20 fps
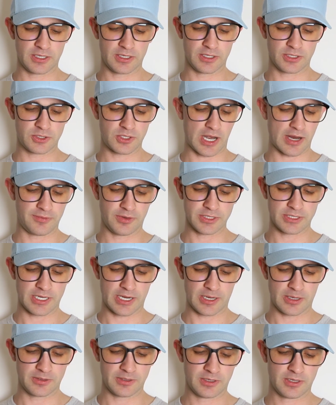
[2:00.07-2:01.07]
here, Travel
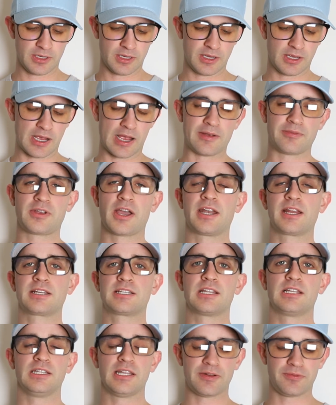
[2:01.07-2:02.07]
Town, I've got to
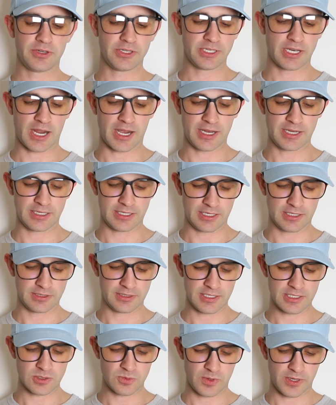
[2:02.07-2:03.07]
get to level 9 in
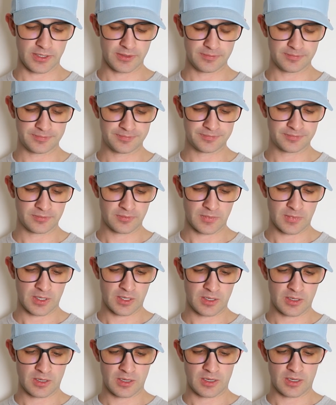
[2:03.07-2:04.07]
this one.
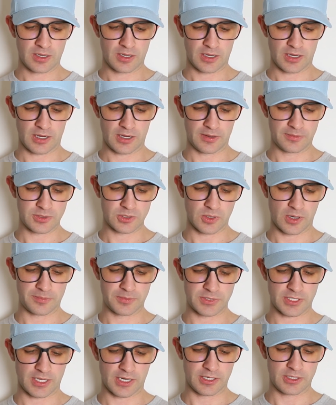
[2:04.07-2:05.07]
Uh, so
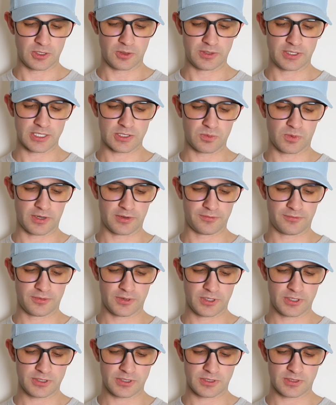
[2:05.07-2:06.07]
I'm just going to do this one
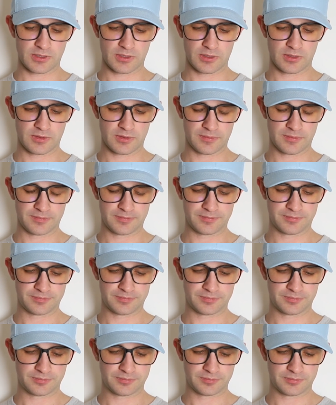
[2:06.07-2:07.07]
first.
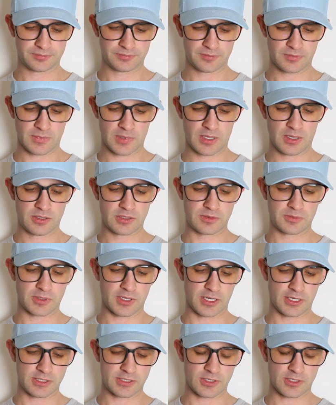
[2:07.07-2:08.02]
So I'm just going to